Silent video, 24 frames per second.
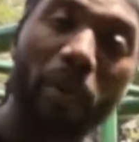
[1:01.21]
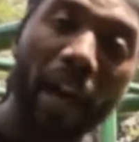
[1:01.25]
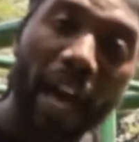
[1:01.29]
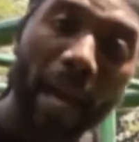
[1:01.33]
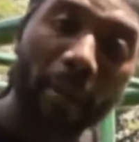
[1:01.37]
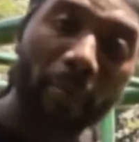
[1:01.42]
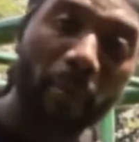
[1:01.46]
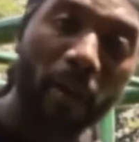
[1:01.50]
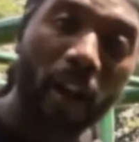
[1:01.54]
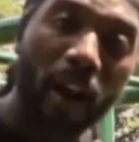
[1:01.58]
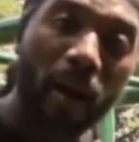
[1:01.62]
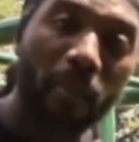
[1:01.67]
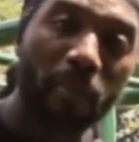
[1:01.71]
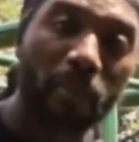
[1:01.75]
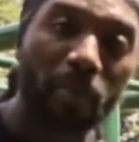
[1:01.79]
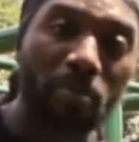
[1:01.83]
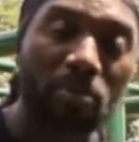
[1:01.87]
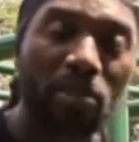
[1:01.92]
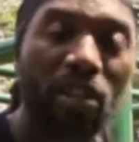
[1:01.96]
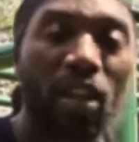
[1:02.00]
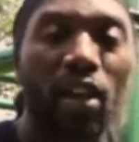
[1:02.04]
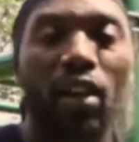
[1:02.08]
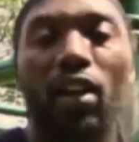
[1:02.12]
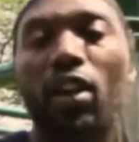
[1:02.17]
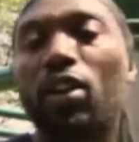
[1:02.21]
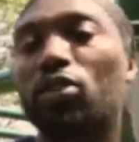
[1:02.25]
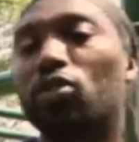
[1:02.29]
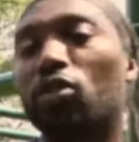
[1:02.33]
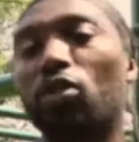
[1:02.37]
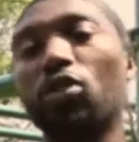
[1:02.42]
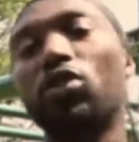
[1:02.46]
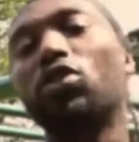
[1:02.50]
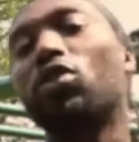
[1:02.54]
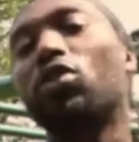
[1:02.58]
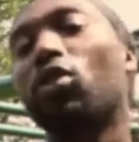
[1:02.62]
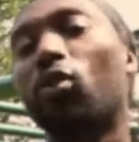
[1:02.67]
back problems. So
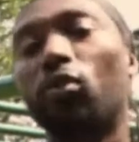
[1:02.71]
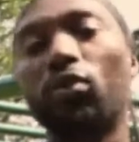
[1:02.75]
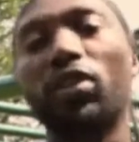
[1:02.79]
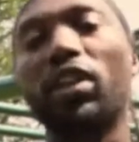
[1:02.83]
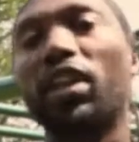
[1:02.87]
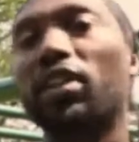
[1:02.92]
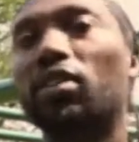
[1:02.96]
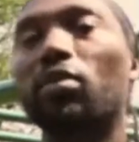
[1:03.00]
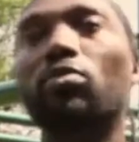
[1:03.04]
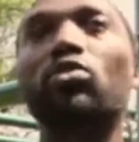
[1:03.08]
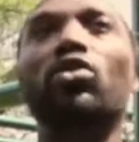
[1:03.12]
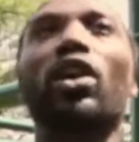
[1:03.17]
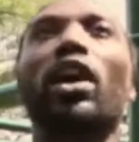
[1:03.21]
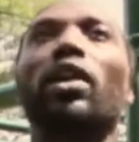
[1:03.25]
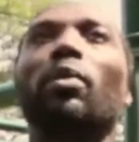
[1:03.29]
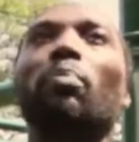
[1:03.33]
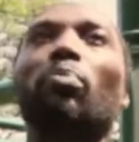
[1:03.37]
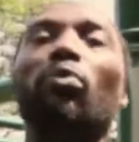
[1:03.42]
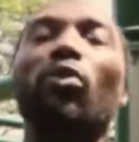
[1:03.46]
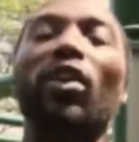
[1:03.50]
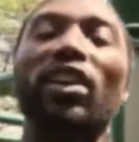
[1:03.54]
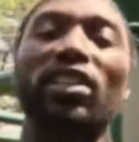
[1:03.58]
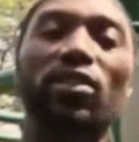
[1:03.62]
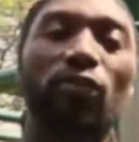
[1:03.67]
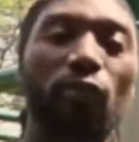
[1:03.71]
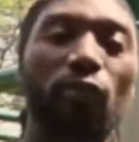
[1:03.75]
you don't need to try to press